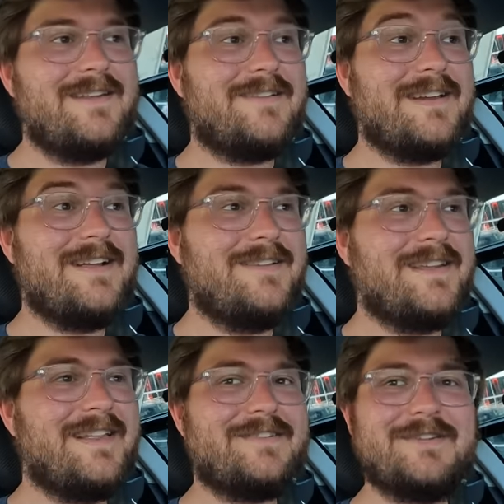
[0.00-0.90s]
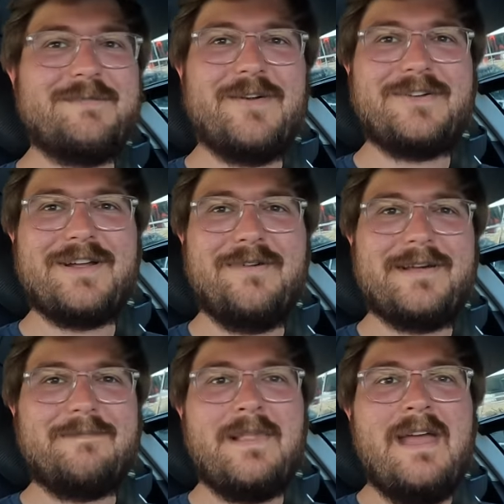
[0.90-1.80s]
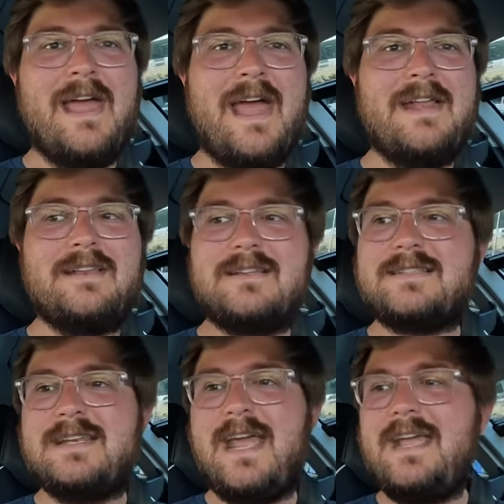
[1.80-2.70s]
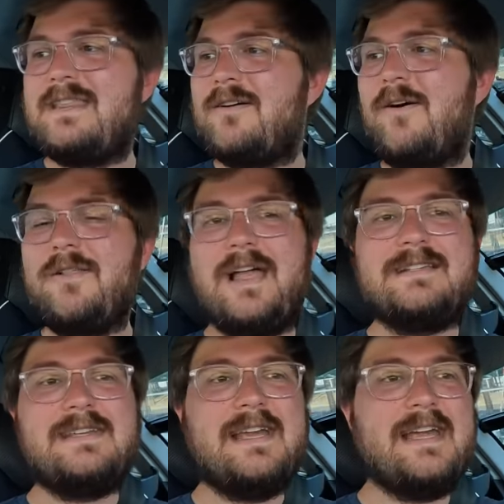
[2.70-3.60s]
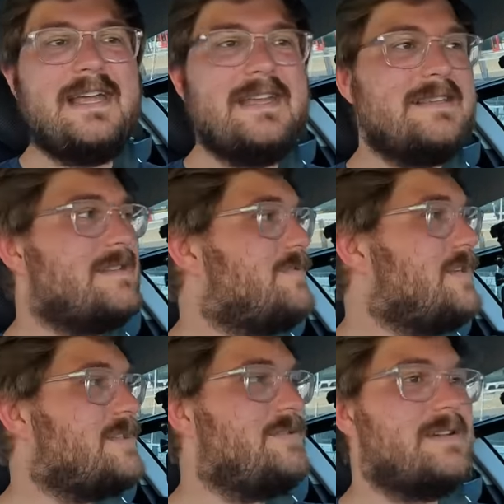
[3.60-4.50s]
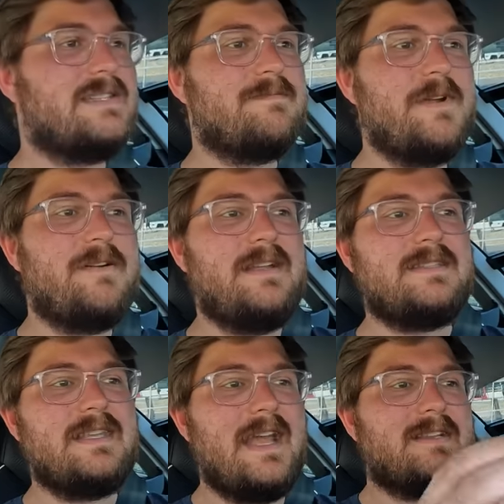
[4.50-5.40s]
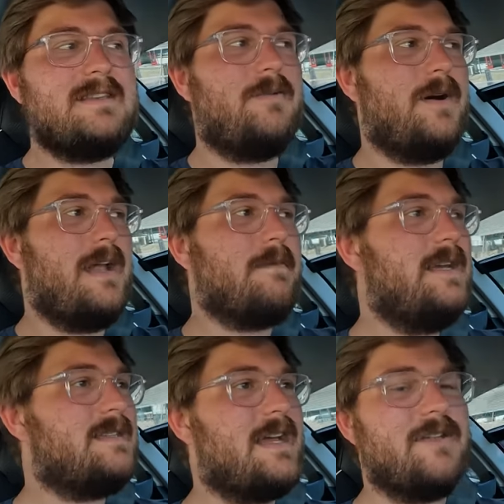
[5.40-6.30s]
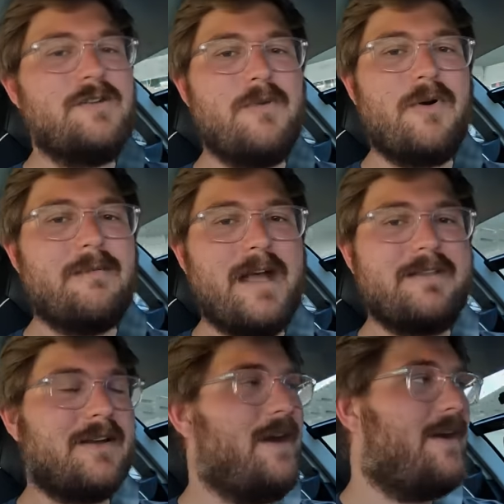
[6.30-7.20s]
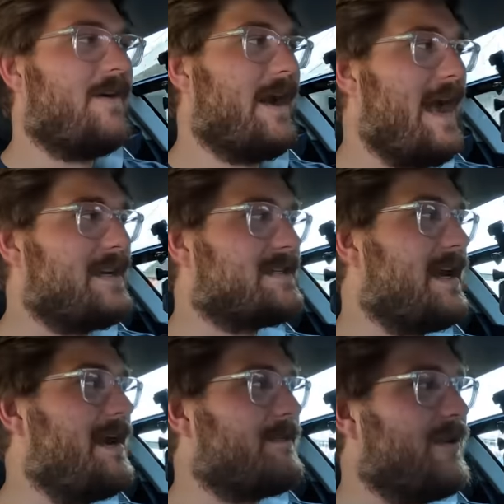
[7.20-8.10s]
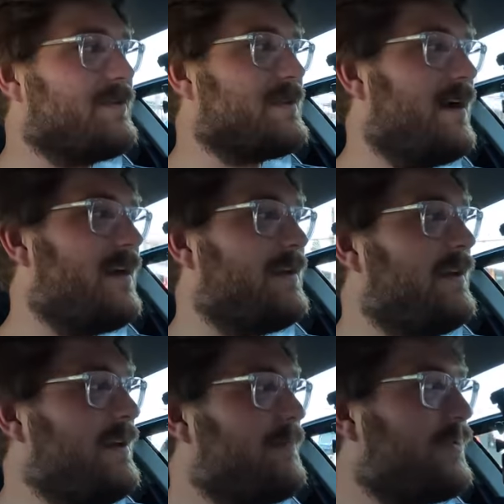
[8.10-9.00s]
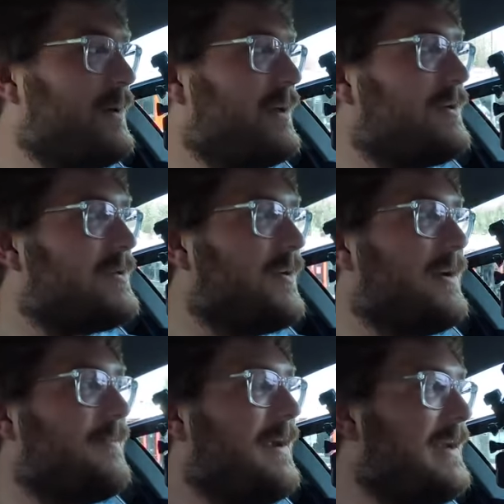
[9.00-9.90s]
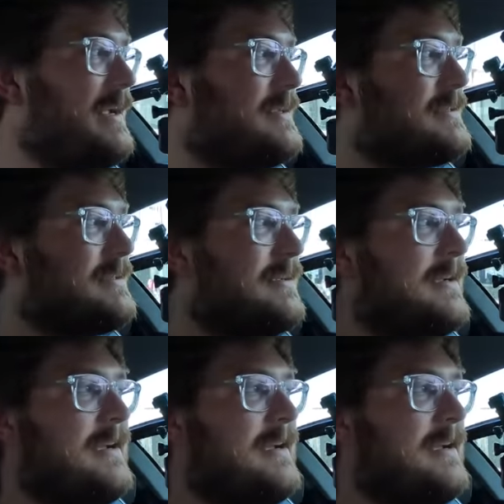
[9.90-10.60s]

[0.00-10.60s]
You can hear the electric motor going. And today the whole idea is just to experience the XL1. I'm going to tell you more about the car as time goes on. Pretty good turning radius.